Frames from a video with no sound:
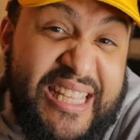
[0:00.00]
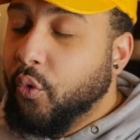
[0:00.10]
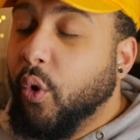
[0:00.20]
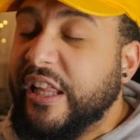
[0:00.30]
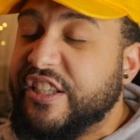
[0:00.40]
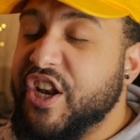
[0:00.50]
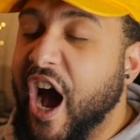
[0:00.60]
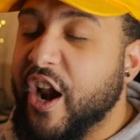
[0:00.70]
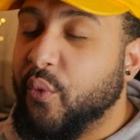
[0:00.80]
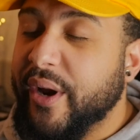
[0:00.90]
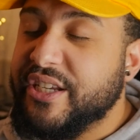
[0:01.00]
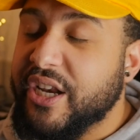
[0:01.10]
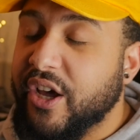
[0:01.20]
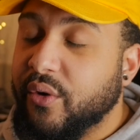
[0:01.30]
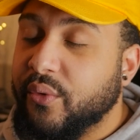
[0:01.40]
Well, it's not
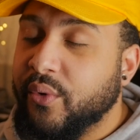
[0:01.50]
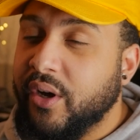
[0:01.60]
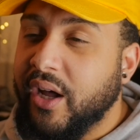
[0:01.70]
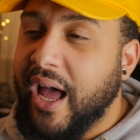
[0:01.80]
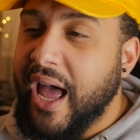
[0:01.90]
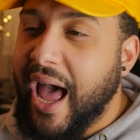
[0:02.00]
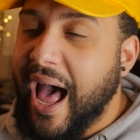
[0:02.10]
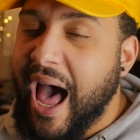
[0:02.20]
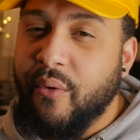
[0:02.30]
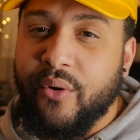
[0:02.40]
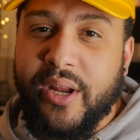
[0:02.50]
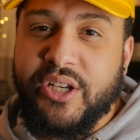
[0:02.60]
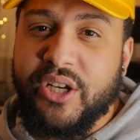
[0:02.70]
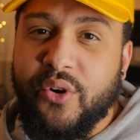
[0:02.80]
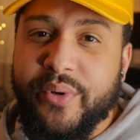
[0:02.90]
original. Well, how
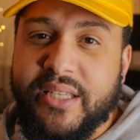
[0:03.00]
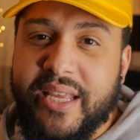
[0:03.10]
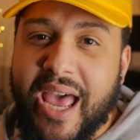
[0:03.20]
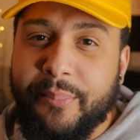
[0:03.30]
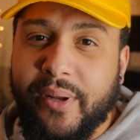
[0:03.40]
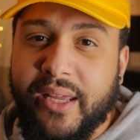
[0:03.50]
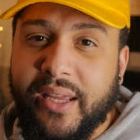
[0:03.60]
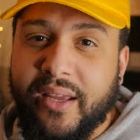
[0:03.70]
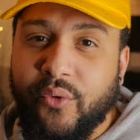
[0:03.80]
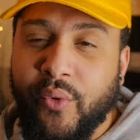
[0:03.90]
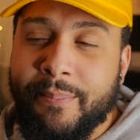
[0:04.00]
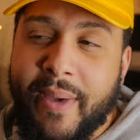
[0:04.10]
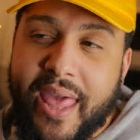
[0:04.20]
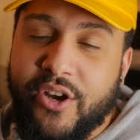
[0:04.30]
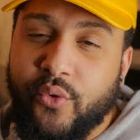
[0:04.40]
original was sampling? What
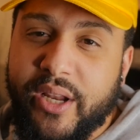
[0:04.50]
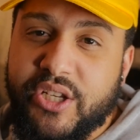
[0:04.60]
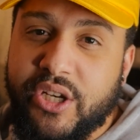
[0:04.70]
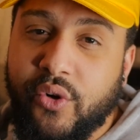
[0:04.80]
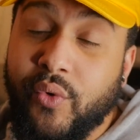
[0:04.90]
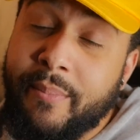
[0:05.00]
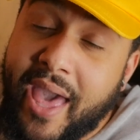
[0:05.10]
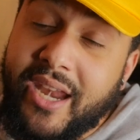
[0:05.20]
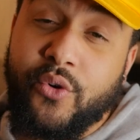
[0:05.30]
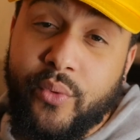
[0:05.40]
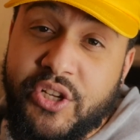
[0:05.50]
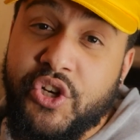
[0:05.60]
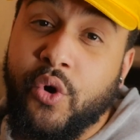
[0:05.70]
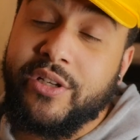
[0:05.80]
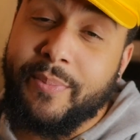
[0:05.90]
made it original? What made it
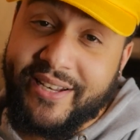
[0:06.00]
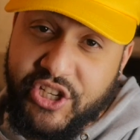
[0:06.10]
original was my